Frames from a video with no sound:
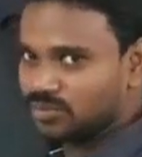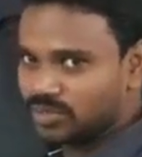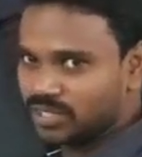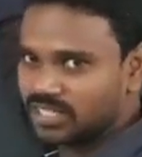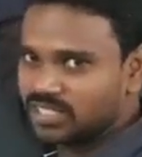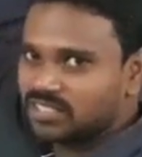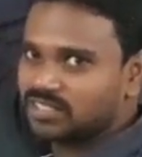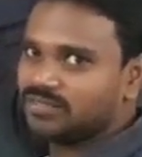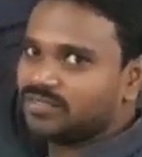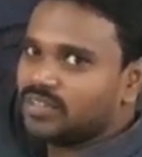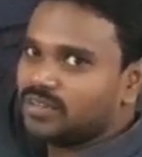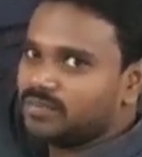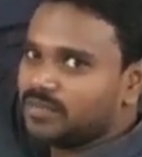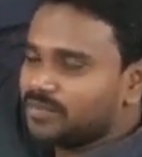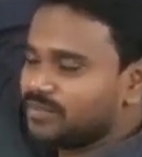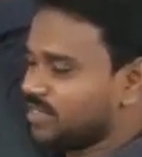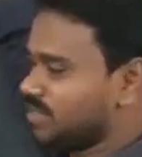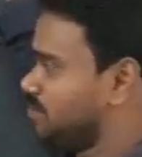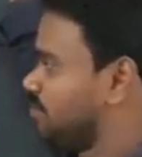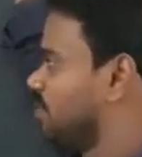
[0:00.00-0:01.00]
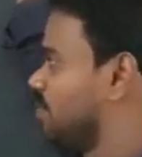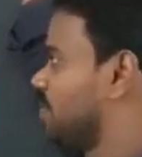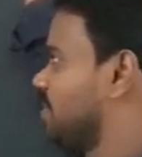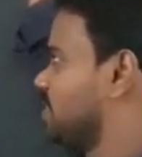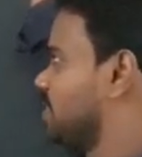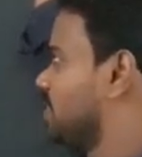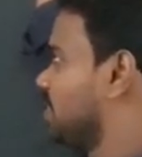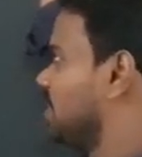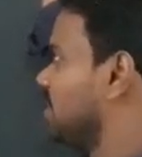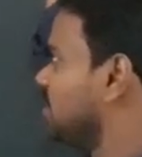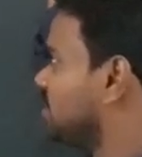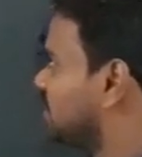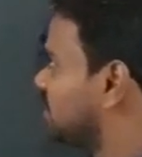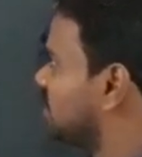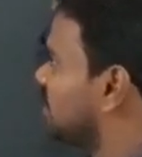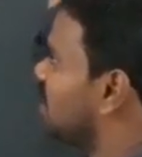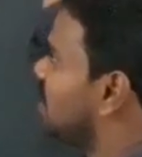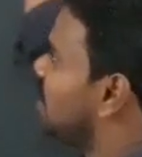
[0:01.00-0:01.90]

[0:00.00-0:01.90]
What is the form of simple present tense?